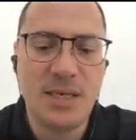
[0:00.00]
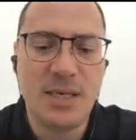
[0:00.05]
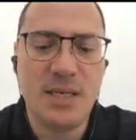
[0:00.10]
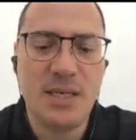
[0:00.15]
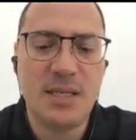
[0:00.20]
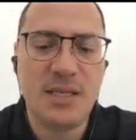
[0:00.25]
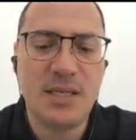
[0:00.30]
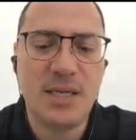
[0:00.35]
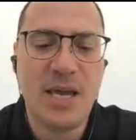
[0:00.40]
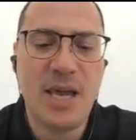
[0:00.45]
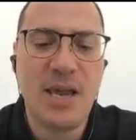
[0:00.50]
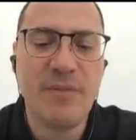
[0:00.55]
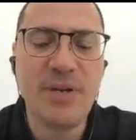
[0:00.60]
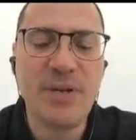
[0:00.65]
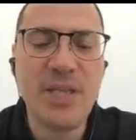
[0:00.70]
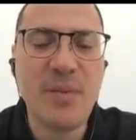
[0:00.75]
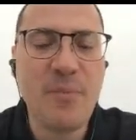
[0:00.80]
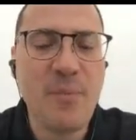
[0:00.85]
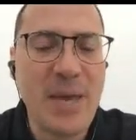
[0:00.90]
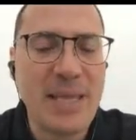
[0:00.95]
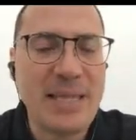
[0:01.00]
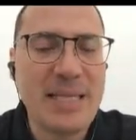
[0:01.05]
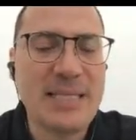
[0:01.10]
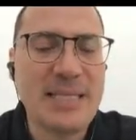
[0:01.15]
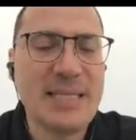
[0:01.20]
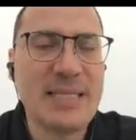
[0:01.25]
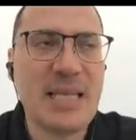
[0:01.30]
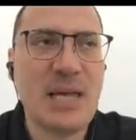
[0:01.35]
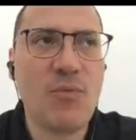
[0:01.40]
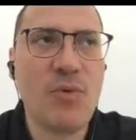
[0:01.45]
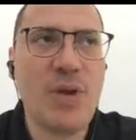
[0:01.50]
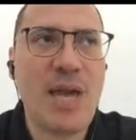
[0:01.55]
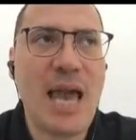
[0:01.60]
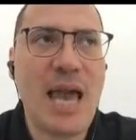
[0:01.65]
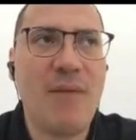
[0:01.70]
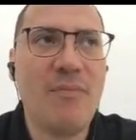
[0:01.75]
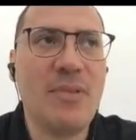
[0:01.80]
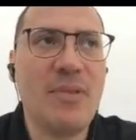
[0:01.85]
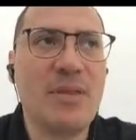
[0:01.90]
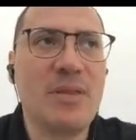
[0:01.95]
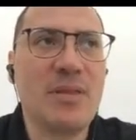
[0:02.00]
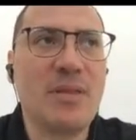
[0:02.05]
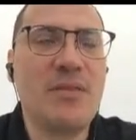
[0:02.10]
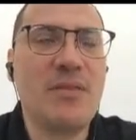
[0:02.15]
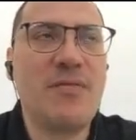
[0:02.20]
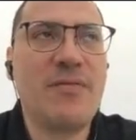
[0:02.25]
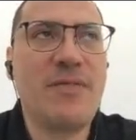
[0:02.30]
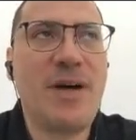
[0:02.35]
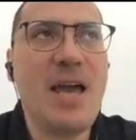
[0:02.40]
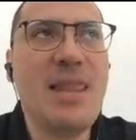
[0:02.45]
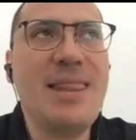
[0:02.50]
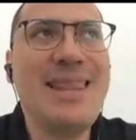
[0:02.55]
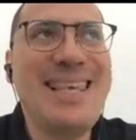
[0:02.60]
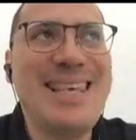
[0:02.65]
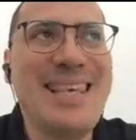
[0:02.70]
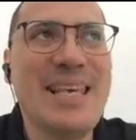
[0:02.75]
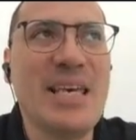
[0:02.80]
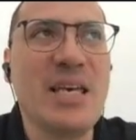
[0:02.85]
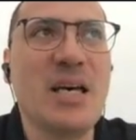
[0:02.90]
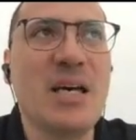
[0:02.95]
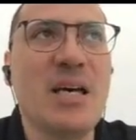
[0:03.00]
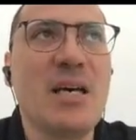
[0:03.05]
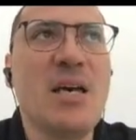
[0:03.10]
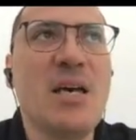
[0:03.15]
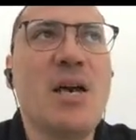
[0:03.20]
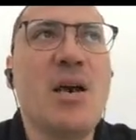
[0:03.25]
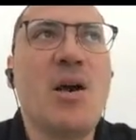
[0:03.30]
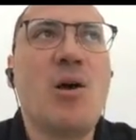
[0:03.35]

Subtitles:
and every dependency that we have defined here